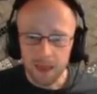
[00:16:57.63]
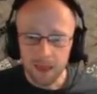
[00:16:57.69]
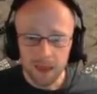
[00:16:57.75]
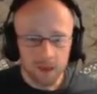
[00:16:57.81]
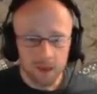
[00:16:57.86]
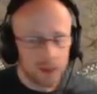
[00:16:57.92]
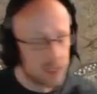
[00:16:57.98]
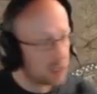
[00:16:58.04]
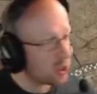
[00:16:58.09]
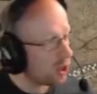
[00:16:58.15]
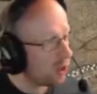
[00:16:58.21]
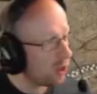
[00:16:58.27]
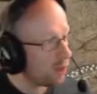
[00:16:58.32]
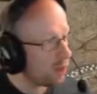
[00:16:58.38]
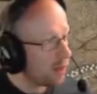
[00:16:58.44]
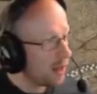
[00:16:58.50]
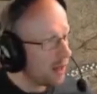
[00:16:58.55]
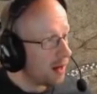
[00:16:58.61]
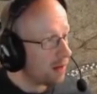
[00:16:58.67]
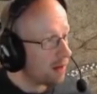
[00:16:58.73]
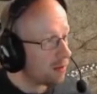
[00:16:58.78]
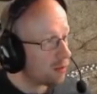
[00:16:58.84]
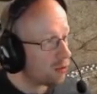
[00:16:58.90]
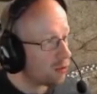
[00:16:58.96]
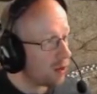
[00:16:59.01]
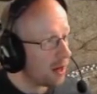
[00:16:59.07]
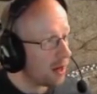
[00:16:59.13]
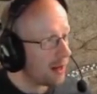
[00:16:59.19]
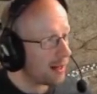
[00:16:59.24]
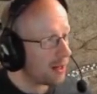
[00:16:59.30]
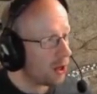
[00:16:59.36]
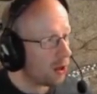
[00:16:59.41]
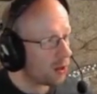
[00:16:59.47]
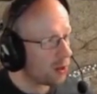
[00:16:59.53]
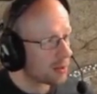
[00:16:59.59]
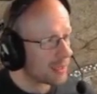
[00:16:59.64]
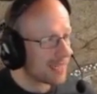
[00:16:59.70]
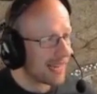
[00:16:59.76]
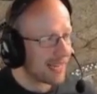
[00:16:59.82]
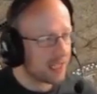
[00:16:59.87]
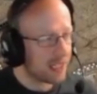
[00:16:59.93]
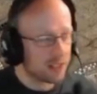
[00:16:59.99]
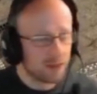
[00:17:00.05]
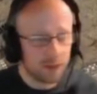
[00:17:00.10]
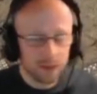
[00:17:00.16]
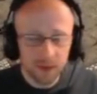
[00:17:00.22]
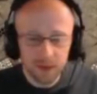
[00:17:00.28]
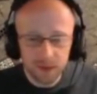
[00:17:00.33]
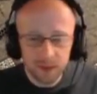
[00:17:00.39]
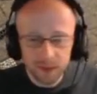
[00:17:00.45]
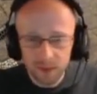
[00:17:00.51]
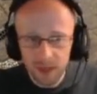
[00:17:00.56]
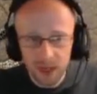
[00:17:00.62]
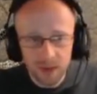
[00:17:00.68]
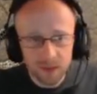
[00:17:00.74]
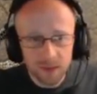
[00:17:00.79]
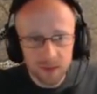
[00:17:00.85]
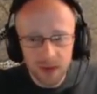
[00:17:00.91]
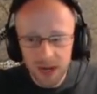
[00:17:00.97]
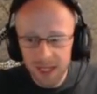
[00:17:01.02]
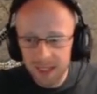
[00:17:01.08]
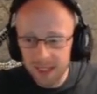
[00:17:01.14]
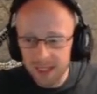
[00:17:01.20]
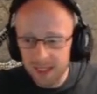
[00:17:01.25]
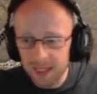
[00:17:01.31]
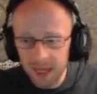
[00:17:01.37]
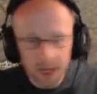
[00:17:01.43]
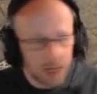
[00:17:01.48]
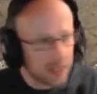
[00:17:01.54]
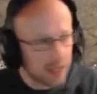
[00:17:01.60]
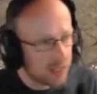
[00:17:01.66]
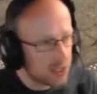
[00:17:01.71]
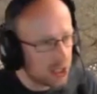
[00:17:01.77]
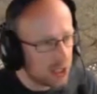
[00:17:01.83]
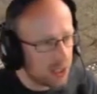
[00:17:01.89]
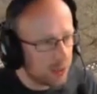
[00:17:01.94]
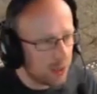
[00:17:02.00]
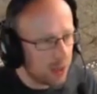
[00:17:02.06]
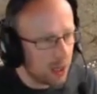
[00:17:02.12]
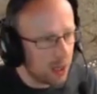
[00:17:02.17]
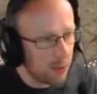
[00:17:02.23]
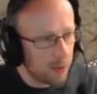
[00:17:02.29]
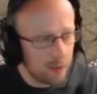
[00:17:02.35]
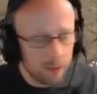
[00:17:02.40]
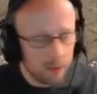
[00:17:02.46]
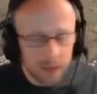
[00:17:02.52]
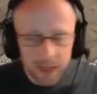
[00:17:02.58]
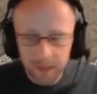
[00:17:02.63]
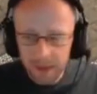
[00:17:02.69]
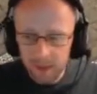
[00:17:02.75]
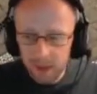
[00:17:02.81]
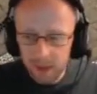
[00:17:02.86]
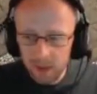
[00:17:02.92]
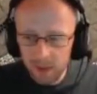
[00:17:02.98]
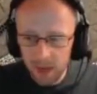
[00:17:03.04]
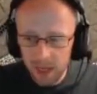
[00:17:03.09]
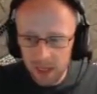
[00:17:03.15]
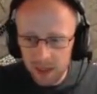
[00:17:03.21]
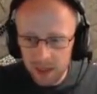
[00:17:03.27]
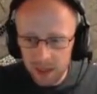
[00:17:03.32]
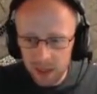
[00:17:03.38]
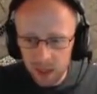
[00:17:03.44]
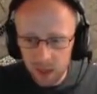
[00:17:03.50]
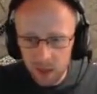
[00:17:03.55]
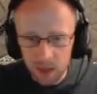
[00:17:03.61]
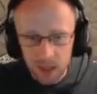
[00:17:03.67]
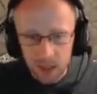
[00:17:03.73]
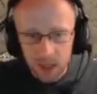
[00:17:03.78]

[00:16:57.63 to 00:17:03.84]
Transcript: there is some uh, Gauls attacking us from the uh, right side. As you can see, we've got a little bit of mini-map to the right. So,